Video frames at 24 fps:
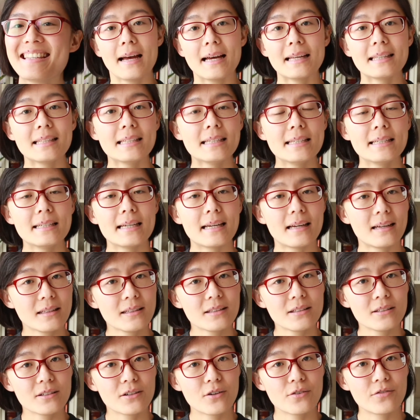At the
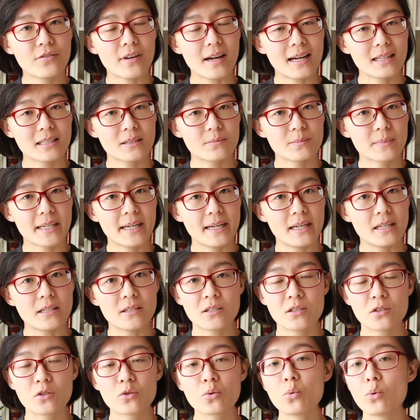end of Adam
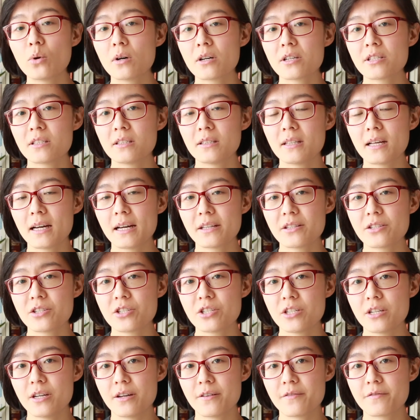Kay's Towards the Night
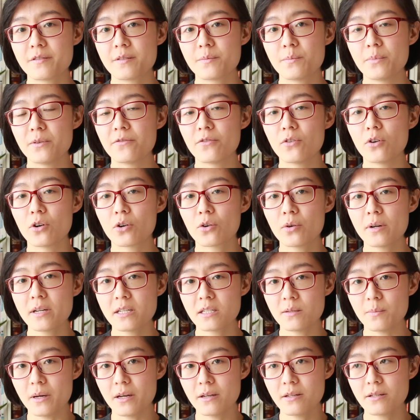Shifts Before
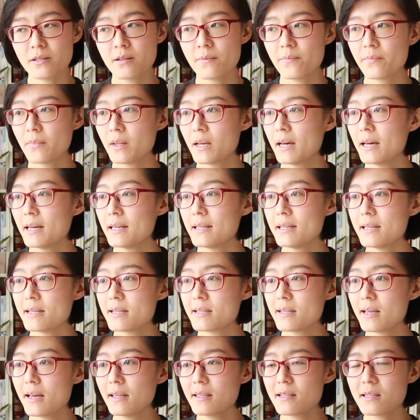Christmas, he
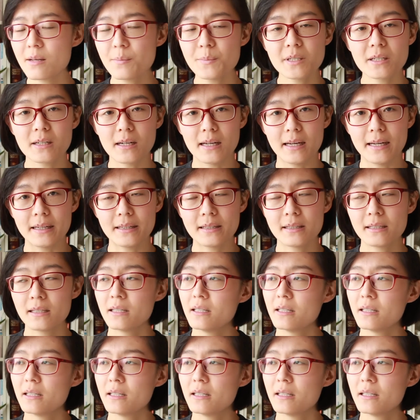said something like,